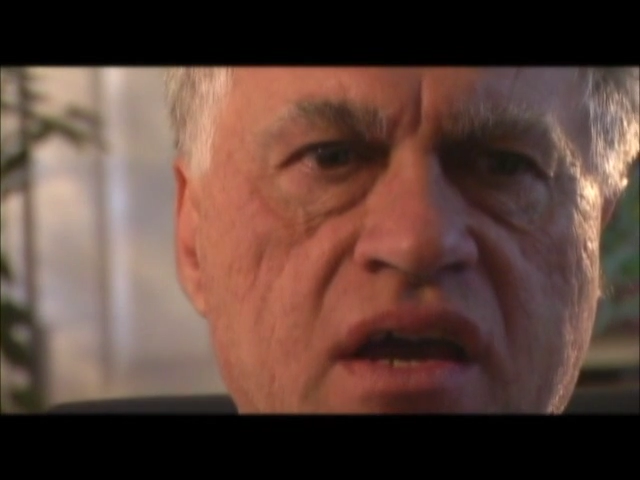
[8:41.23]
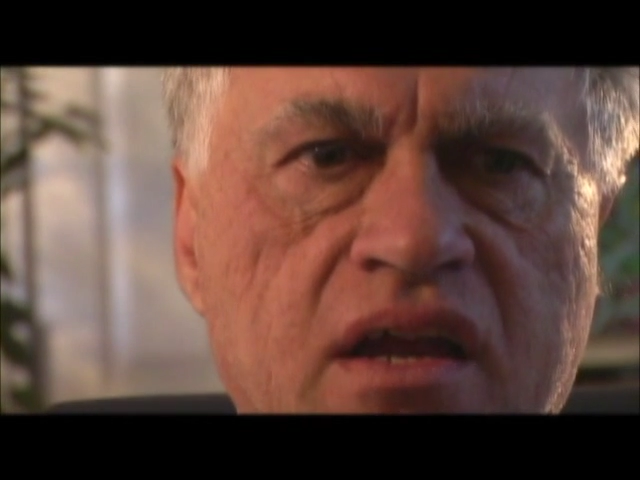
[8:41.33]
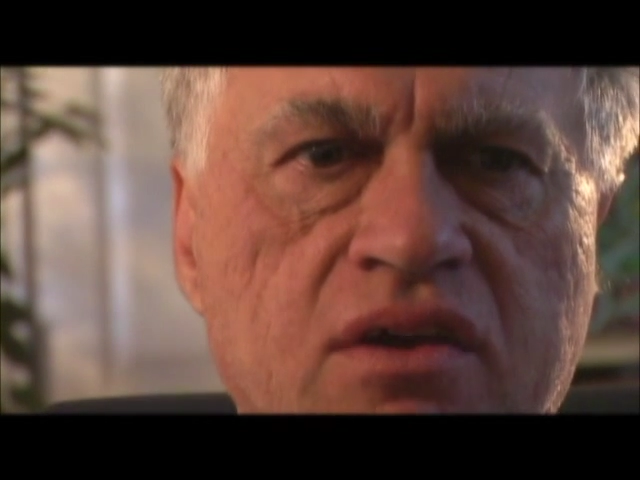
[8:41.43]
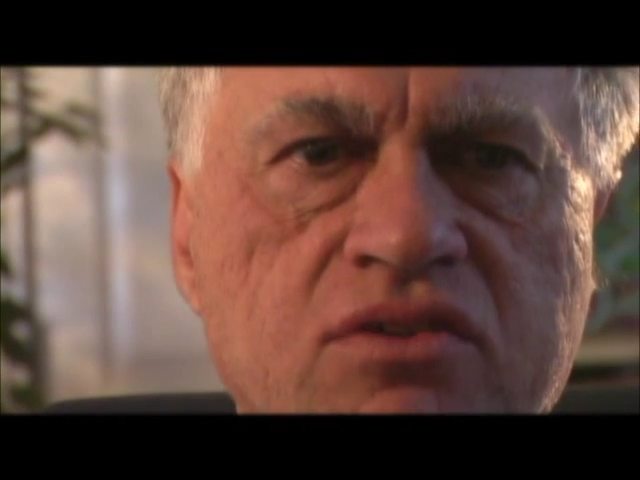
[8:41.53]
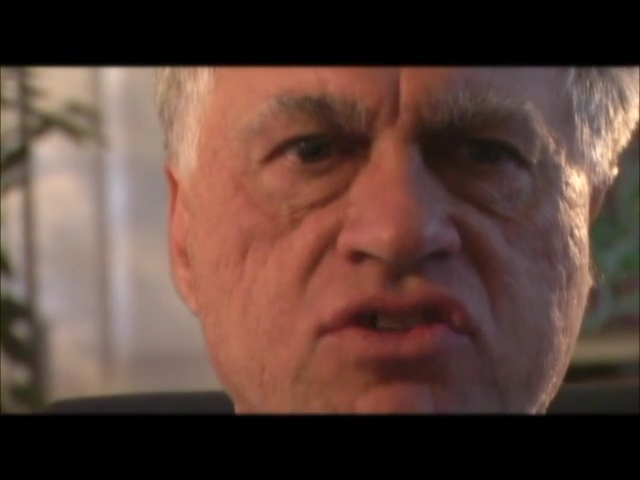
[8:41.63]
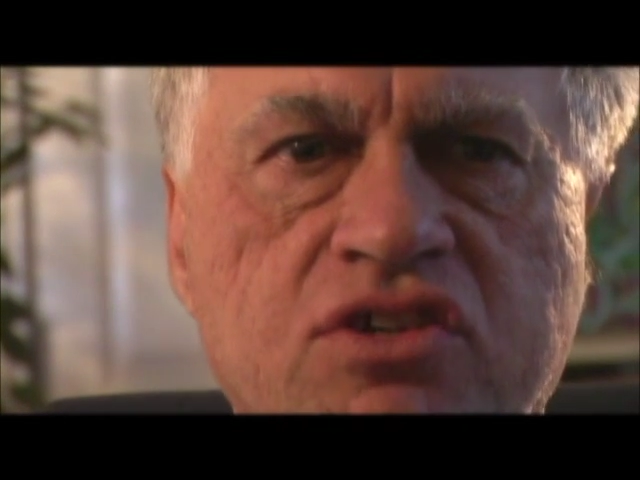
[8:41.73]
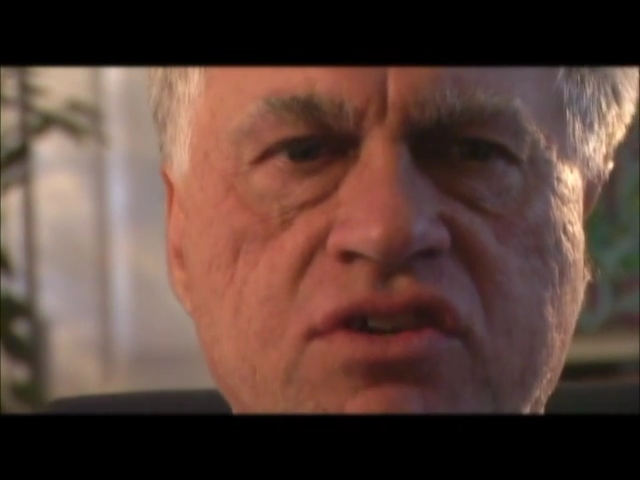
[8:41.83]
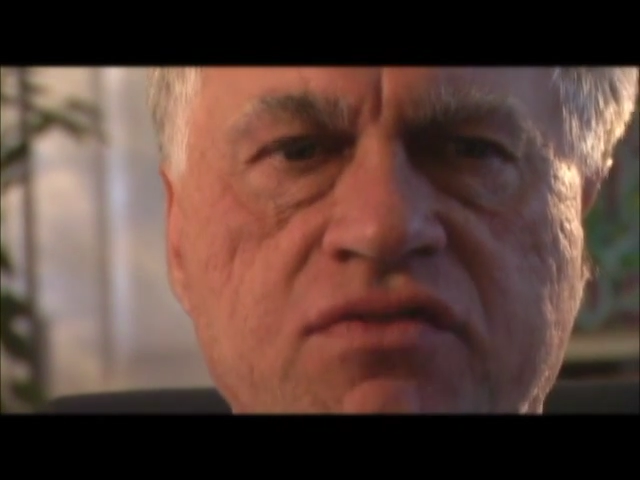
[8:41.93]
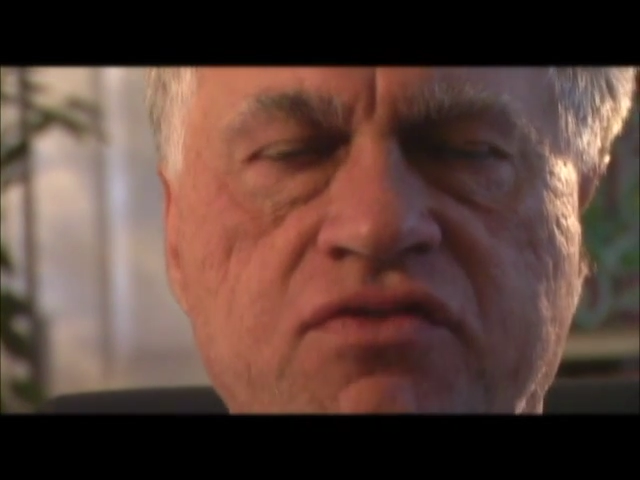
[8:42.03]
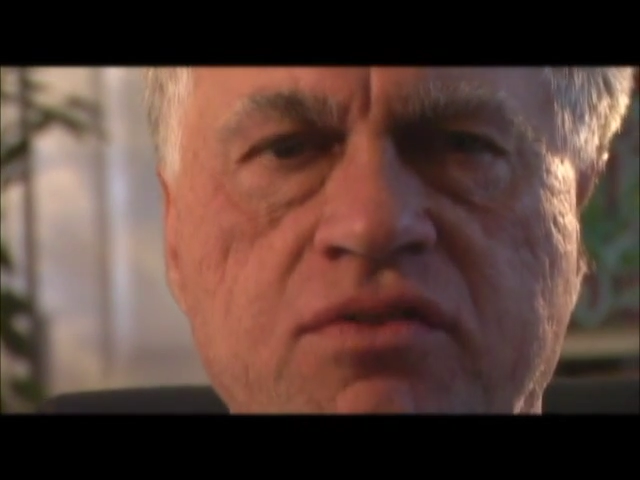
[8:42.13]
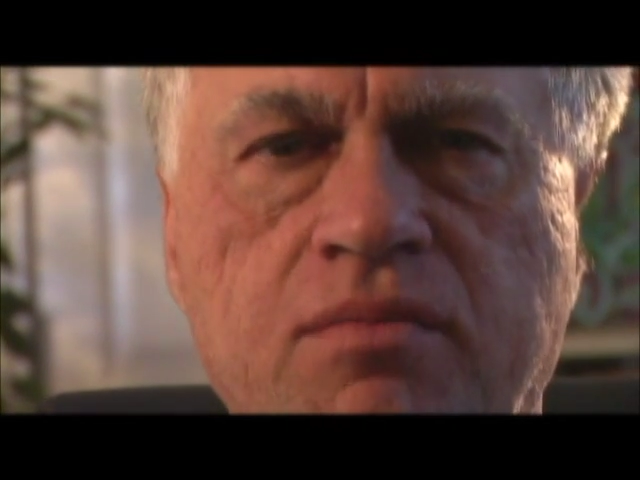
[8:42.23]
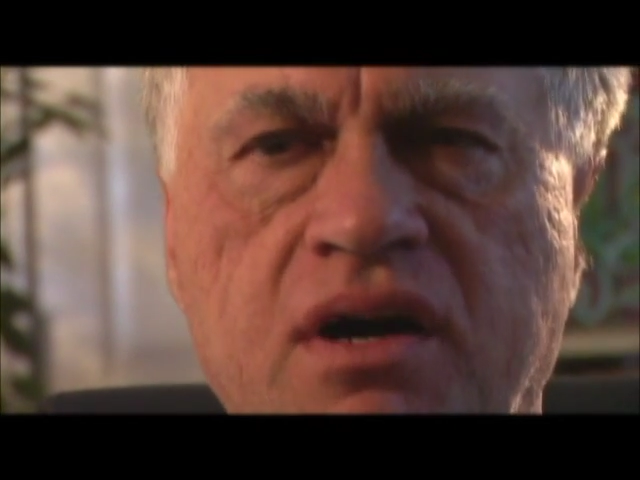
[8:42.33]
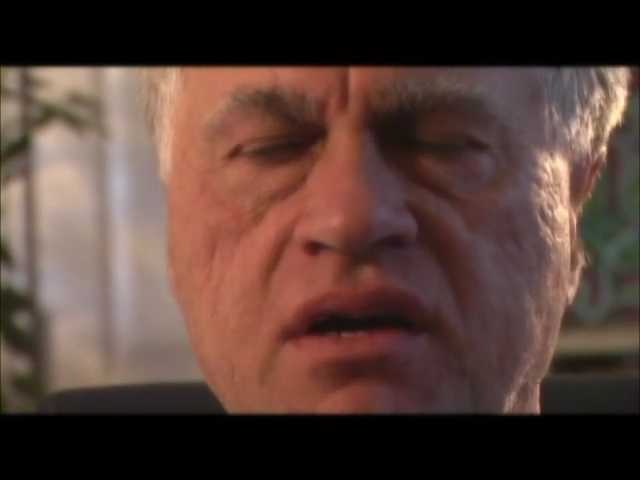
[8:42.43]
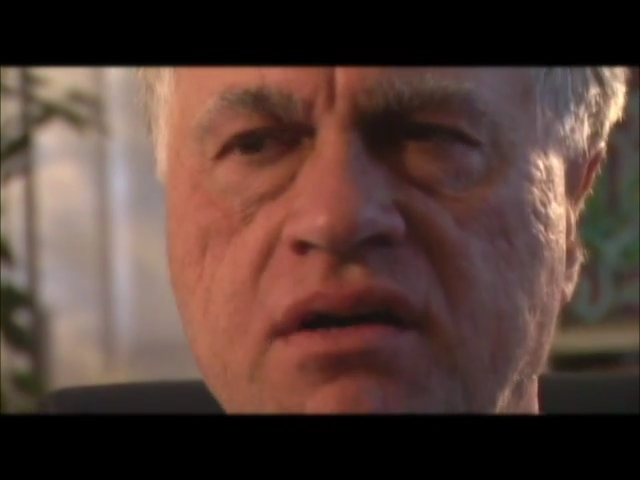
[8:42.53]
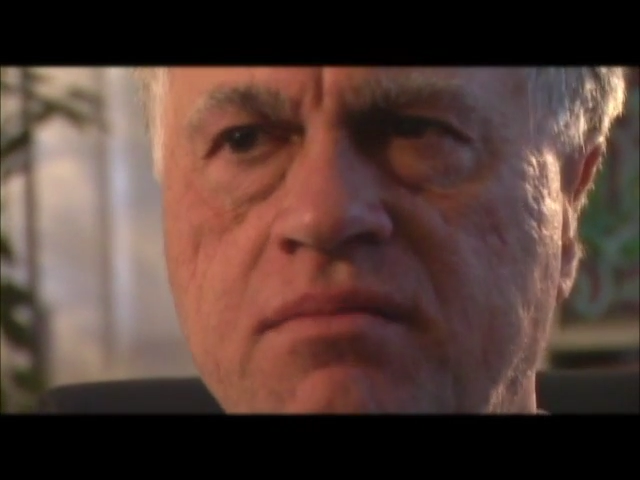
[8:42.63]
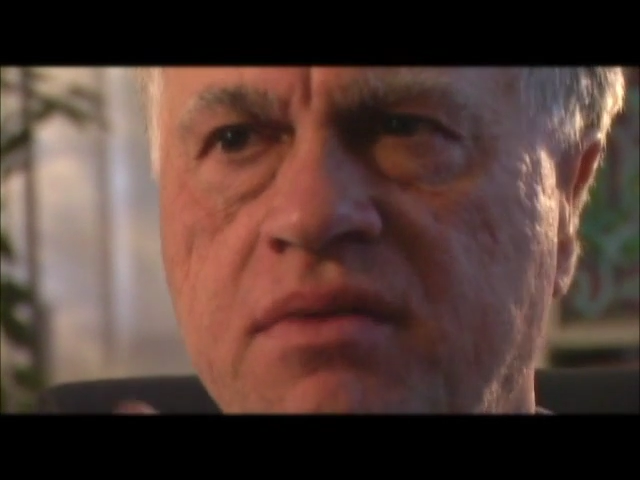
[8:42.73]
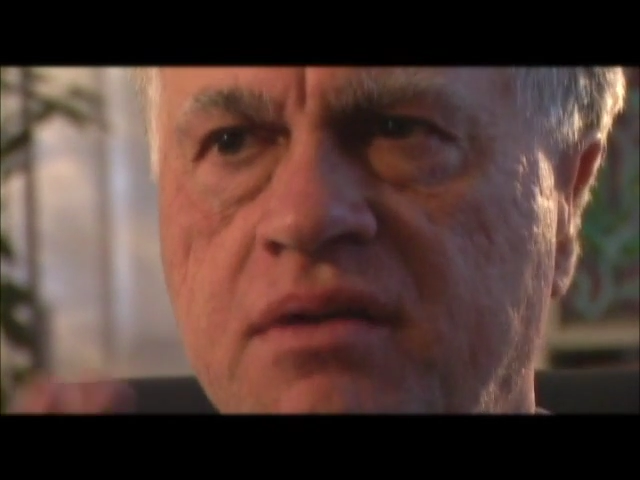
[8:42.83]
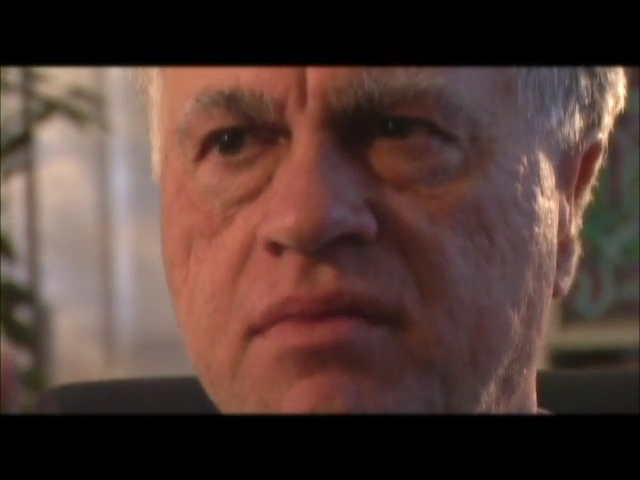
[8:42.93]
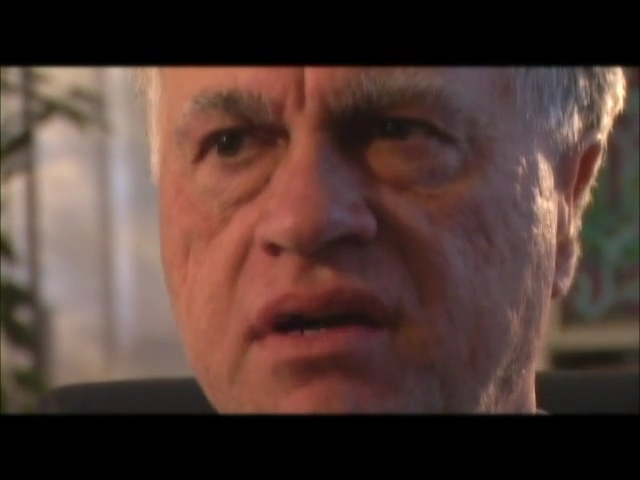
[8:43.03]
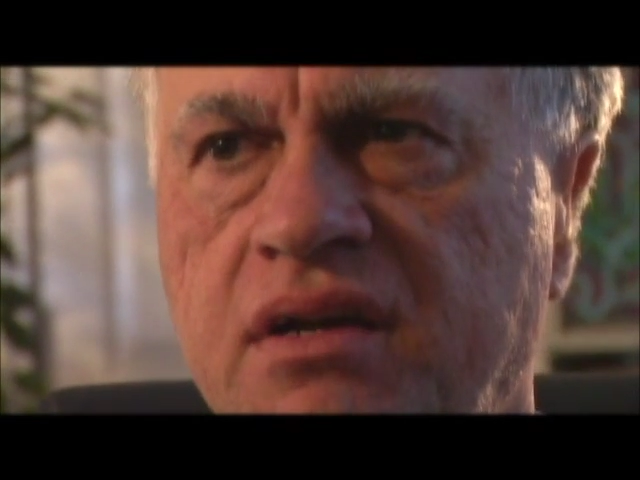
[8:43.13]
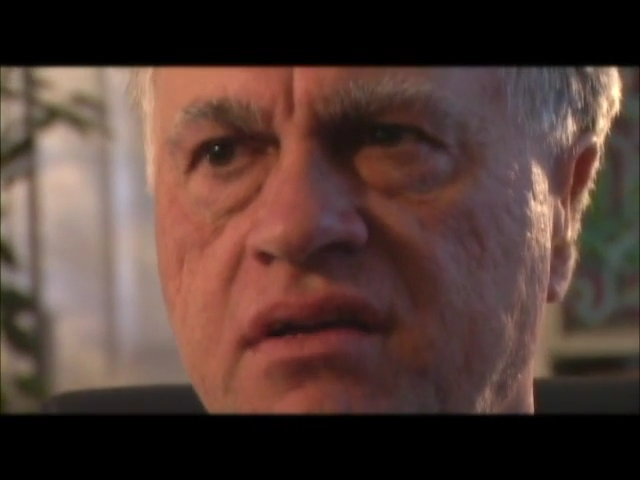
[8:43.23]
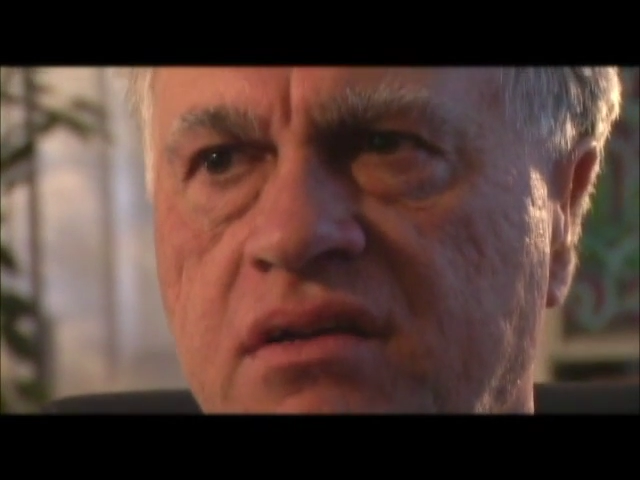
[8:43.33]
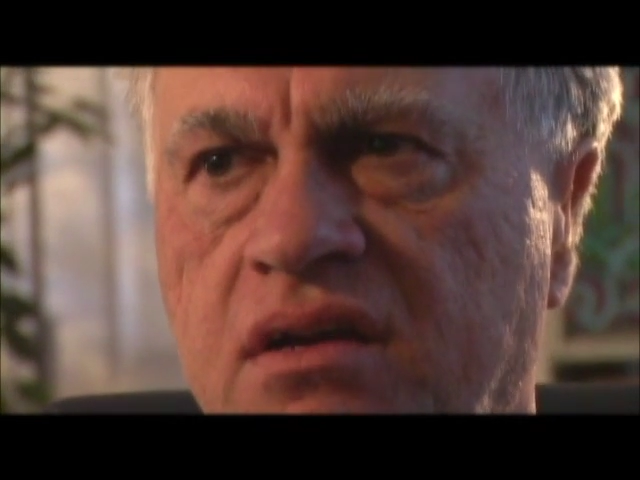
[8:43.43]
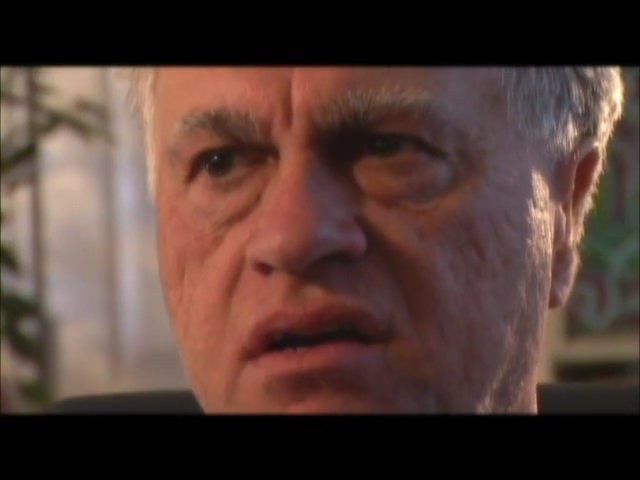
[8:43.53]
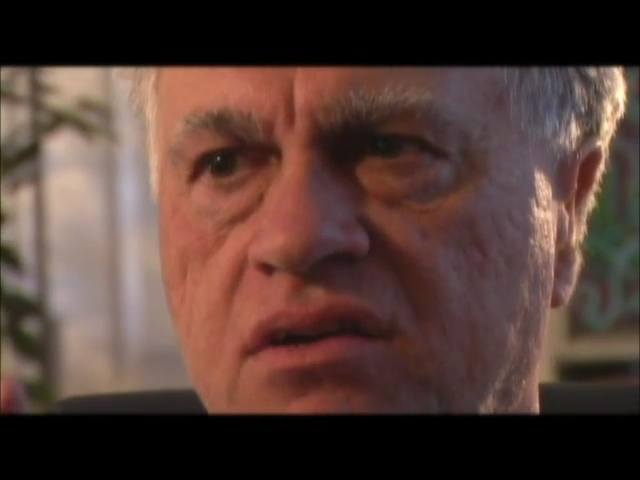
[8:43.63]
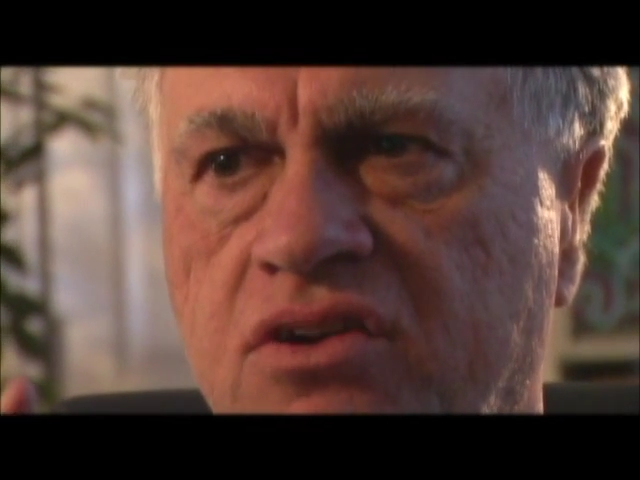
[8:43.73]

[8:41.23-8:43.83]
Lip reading: and I was looking for mom and my